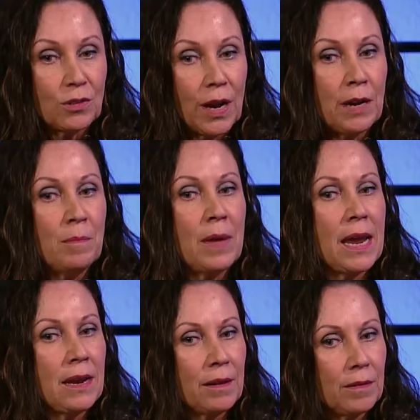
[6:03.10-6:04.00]
kind of
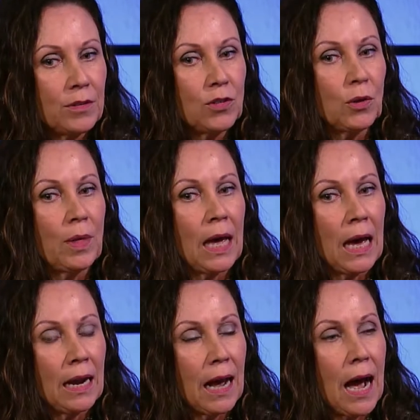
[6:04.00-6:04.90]
made it so
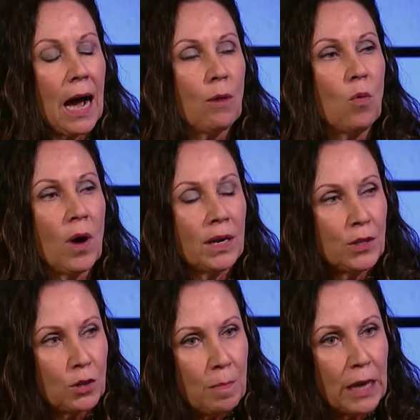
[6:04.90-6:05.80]
that I wanted
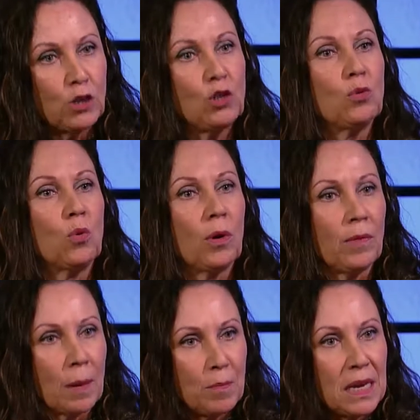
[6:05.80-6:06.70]
to make sure
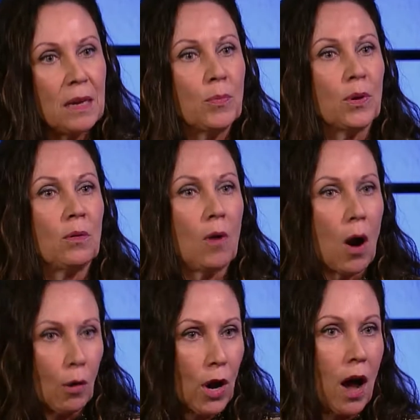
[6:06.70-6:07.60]
that people
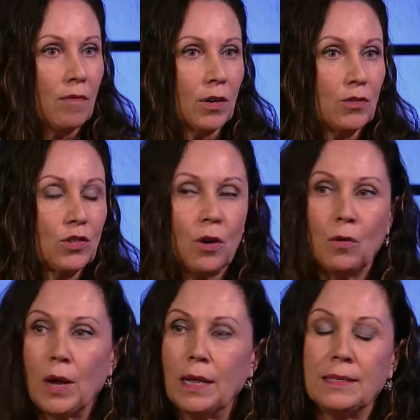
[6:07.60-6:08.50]
are covered.
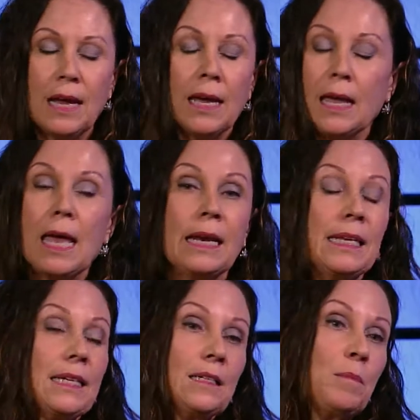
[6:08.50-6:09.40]
So it's not, and it
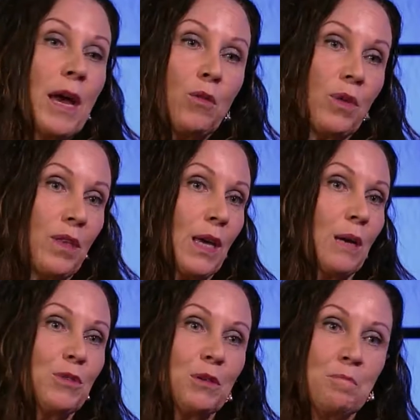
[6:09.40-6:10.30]
doesn't matter whether they
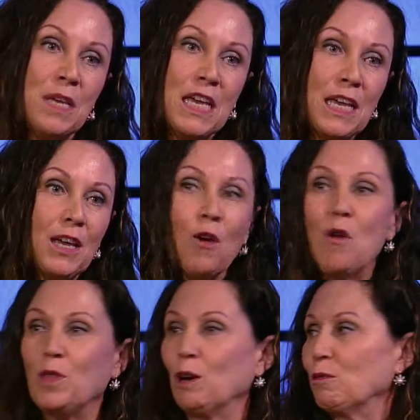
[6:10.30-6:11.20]
come to me,
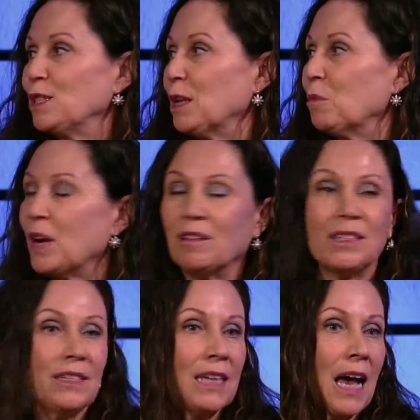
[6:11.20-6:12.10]
they go to someone else
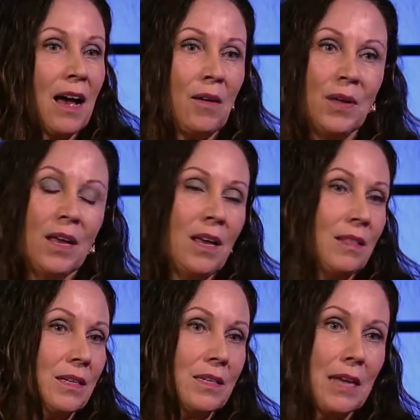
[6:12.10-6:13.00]
in town.
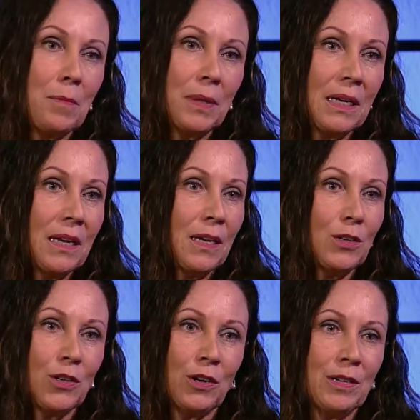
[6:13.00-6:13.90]
The estate planning
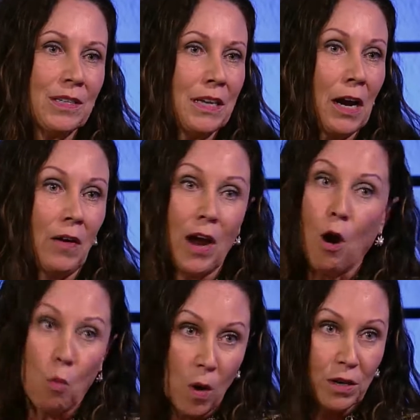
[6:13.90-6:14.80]
attorneys in the area
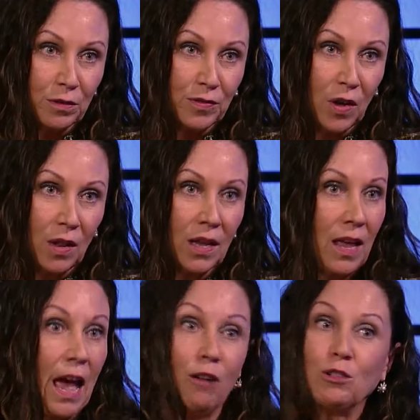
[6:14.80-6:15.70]
are wonderful.
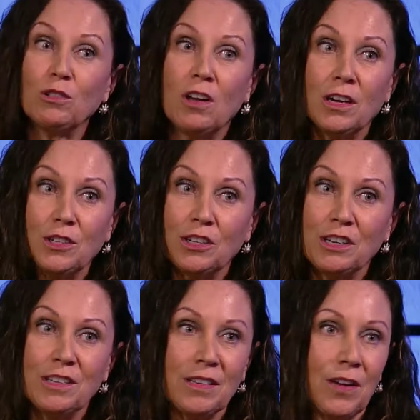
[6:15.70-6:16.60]
Elder law
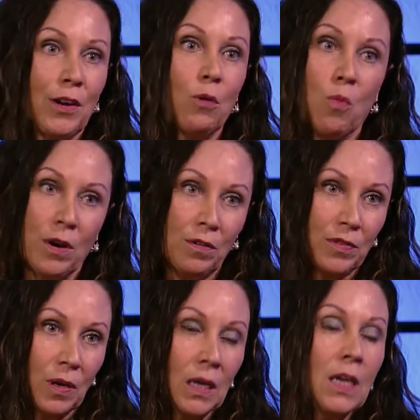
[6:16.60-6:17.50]
attorneys in the area are
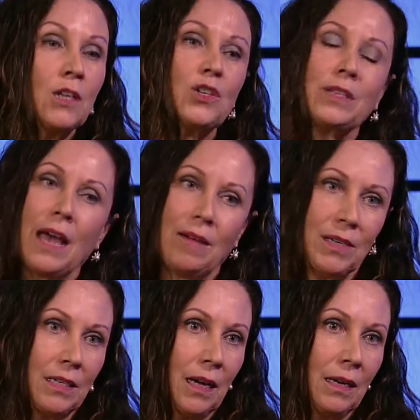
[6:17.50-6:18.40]
wonderful. Just have
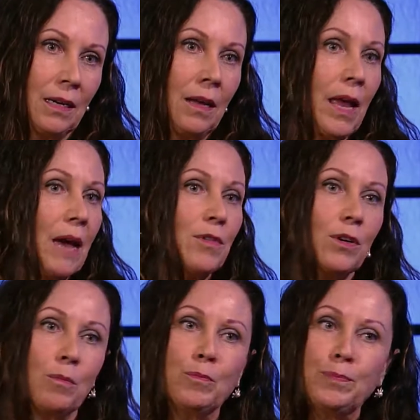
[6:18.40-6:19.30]
it done. Have
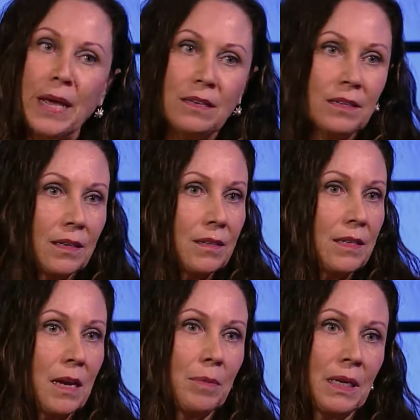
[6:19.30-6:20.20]
your basic
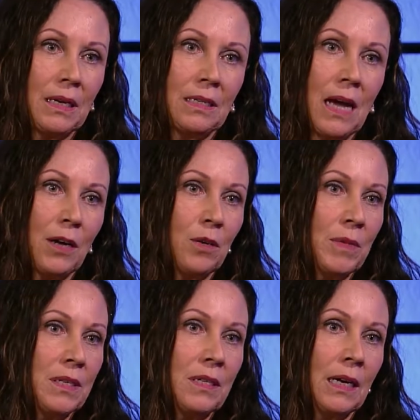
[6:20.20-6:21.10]
estate planning
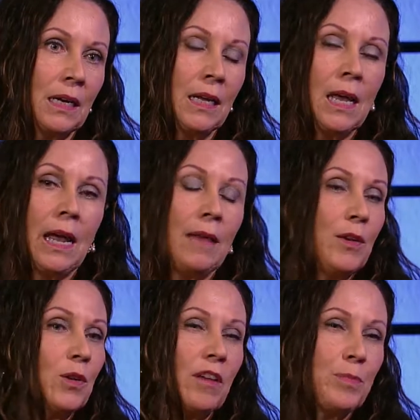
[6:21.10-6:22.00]
documents done, and
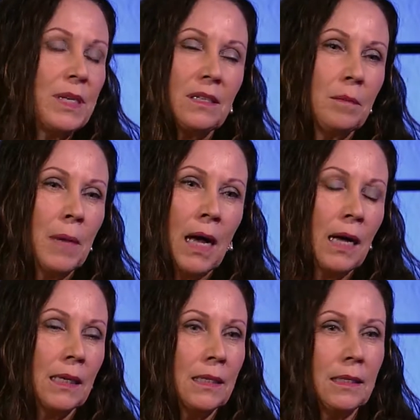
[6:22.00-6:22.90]
then you'll have peace of
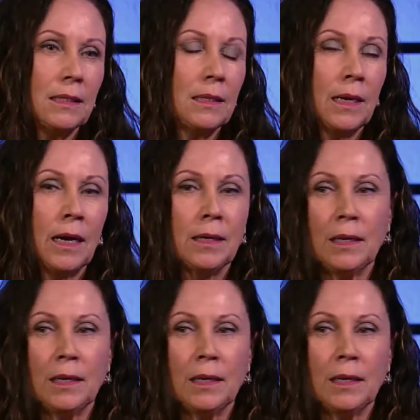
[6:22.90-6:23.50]
mind. It's not,